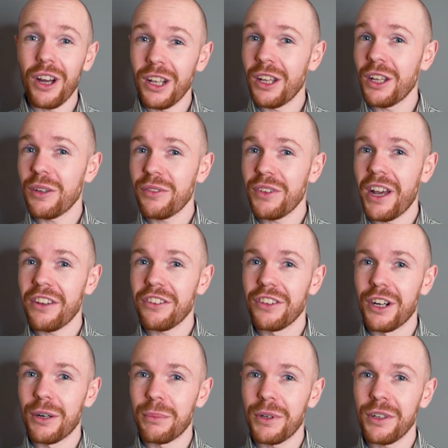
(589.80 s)
a lot of nice
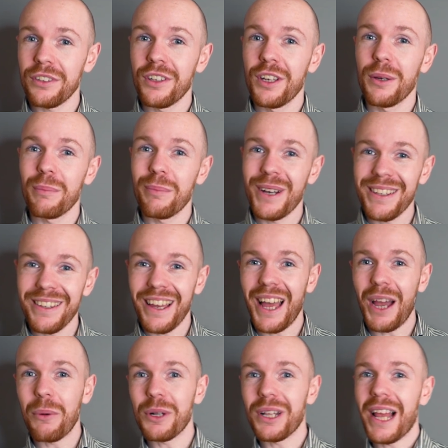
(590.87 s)
numbers, but
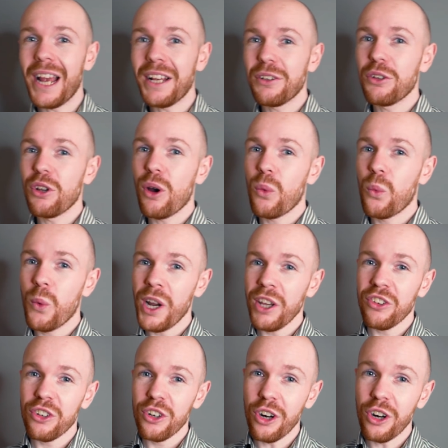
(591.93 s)
I would like to know which